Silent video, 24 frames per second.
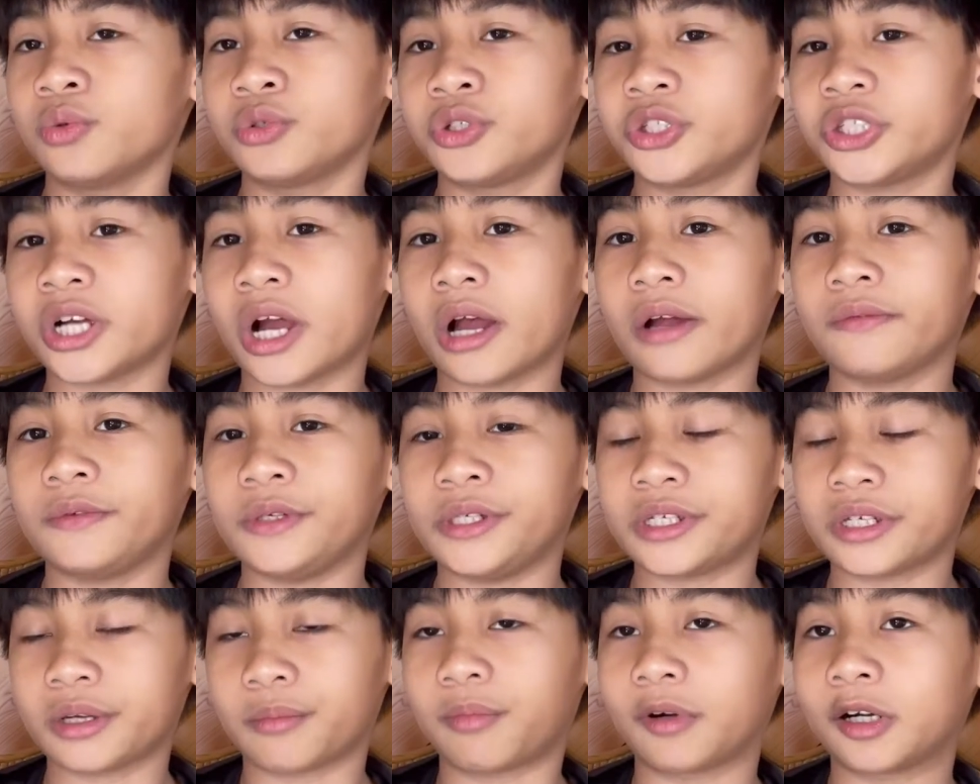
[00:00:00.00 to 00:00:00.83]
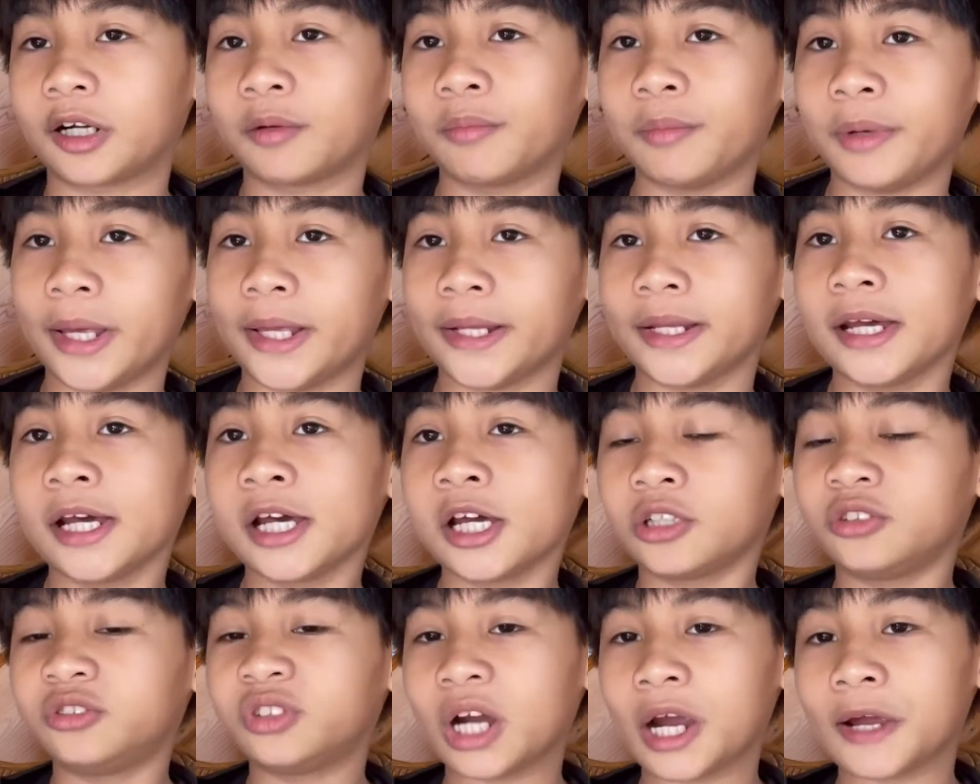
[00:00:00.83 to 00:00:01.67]
Chevy Suburban
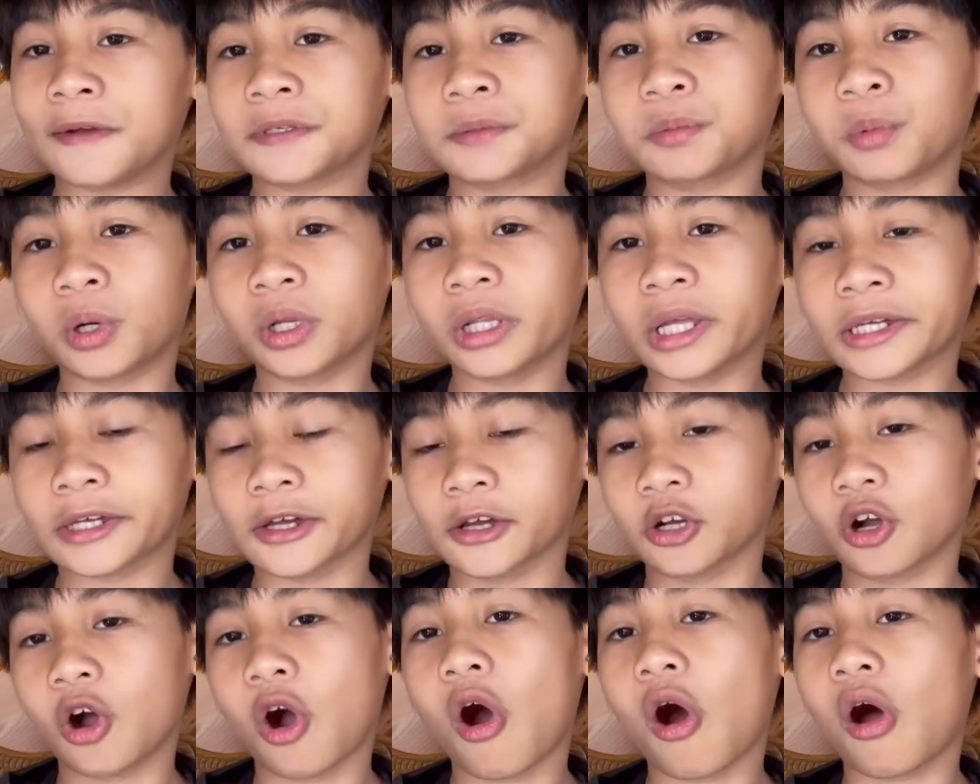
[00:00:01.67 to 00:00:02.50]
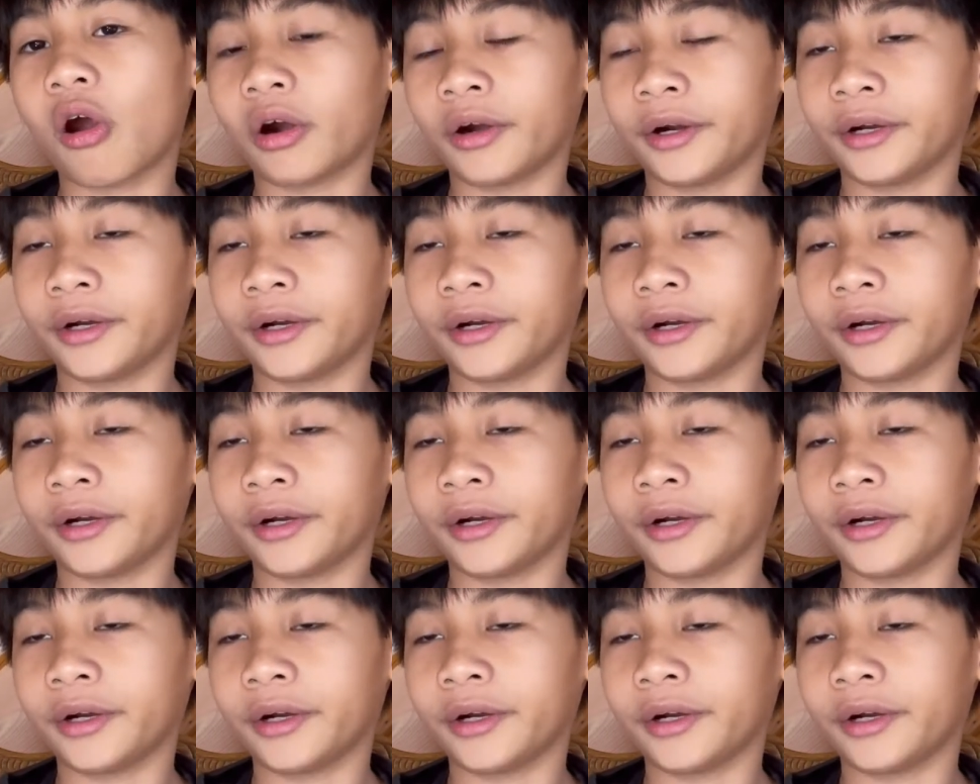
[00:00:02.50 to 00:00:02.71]
drives more like a car,